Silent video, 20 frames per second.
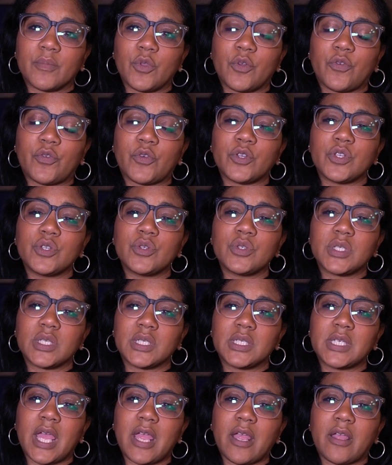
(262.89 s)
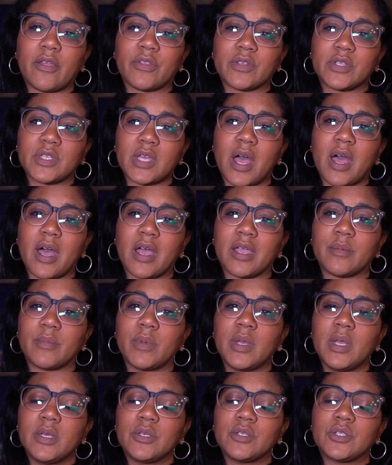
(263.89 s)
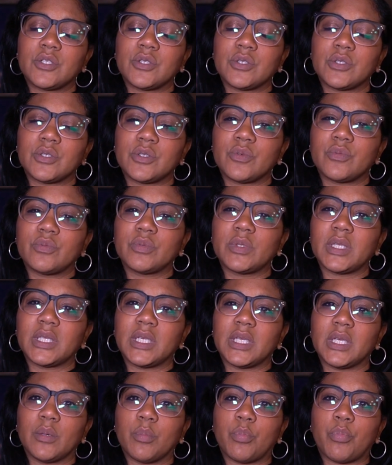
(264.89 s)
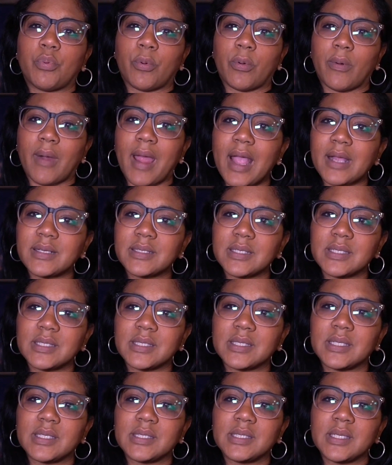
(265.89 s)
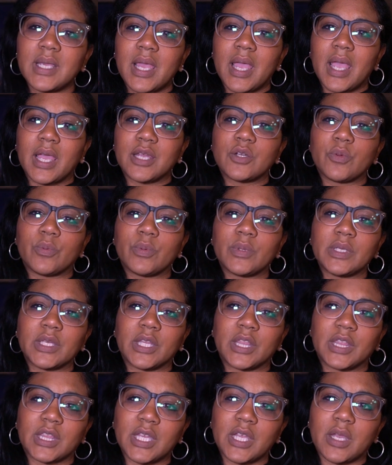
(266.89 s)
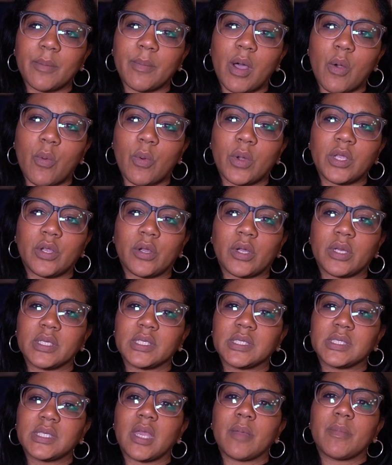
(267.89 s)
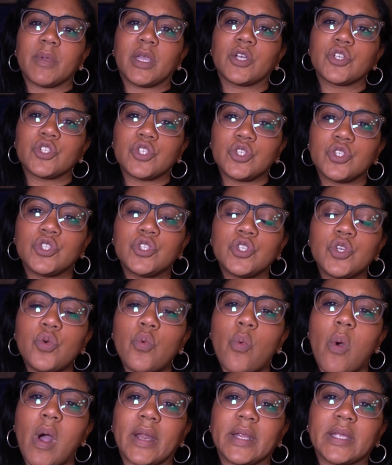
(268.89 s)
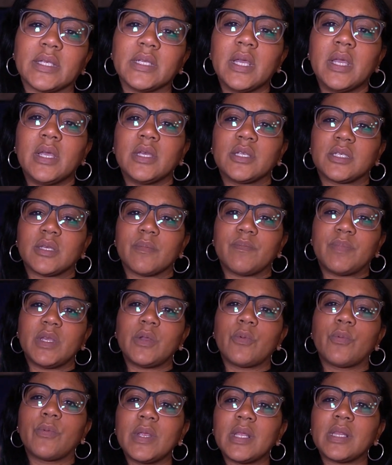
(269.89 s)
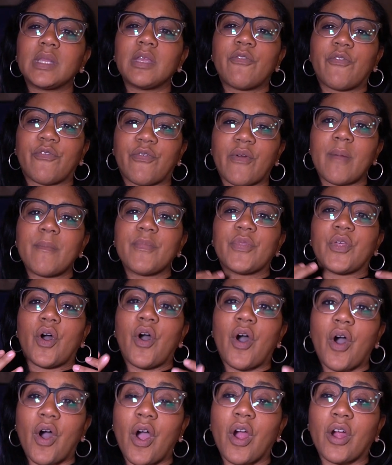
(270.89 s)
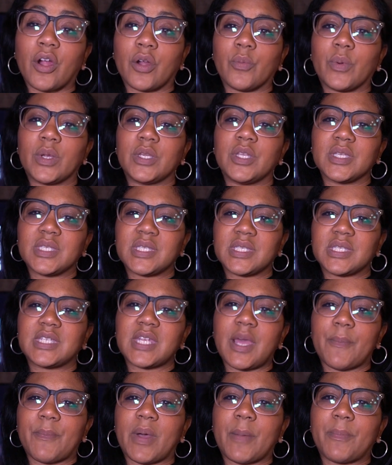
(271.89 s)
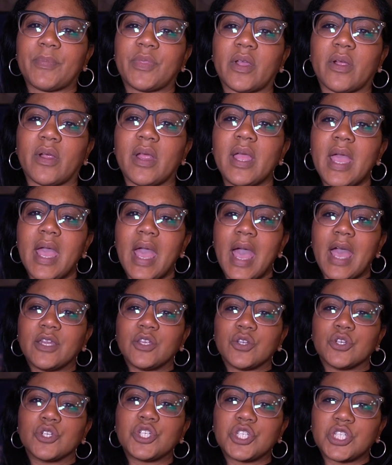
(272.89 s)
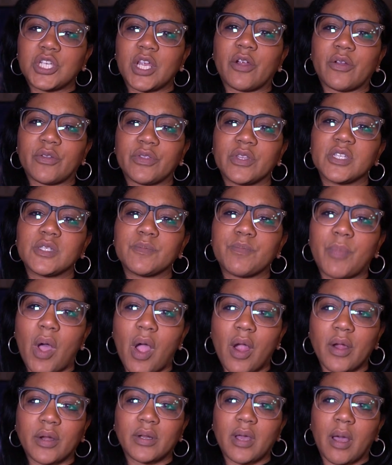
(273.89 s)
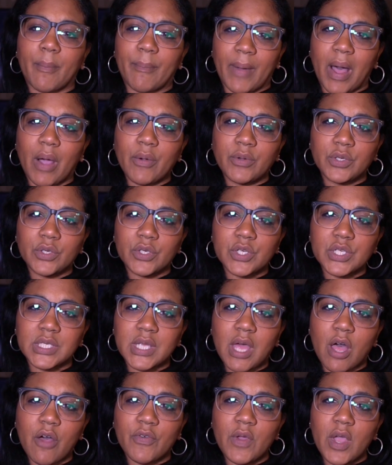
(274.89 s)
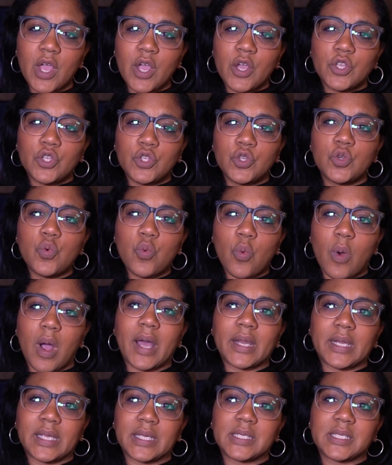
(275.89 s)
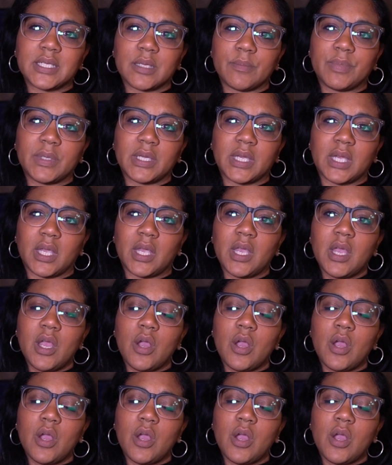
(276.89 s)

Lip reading: for you to take the time to really practice this and to really think about what you're going to say, because you do want it to be really from the heart. When you step up there and you share this part about yourself, you want it to be